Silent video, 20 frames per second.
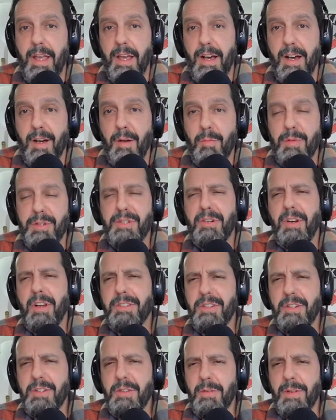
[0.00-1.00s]
uh, but you're
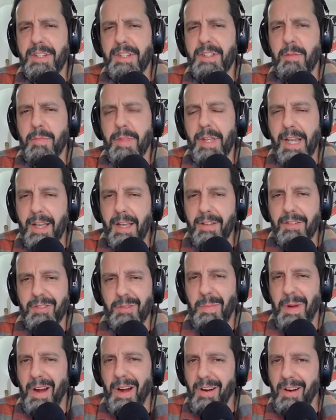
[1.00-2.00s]
also doing something
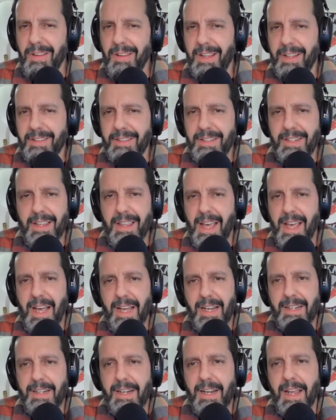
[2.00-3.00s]
else parallel to
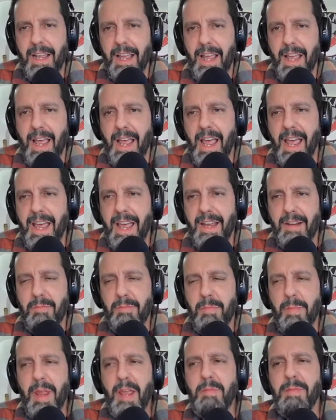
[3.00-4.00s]
that
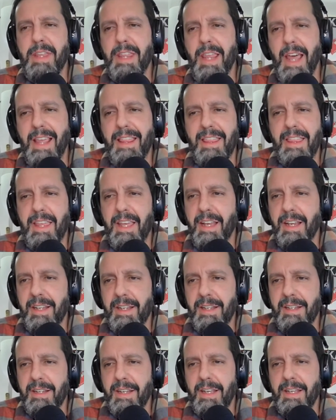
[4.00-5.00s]
and maybe that
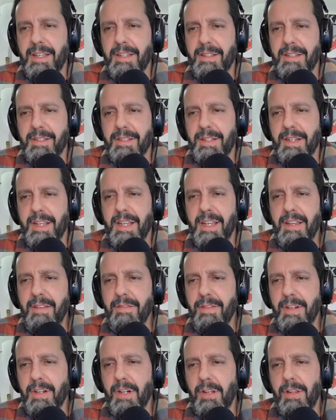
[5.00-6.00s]
thing is
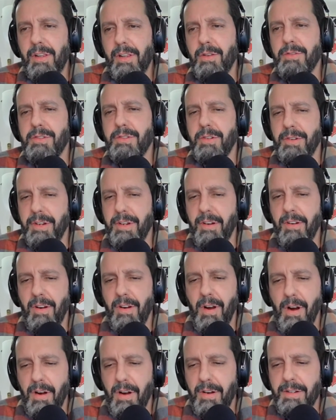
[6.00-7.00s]
even closer to
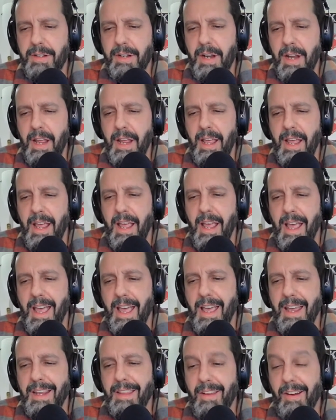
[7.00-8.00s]
your heart
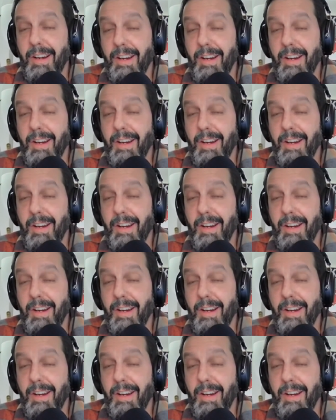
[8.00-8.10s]
and there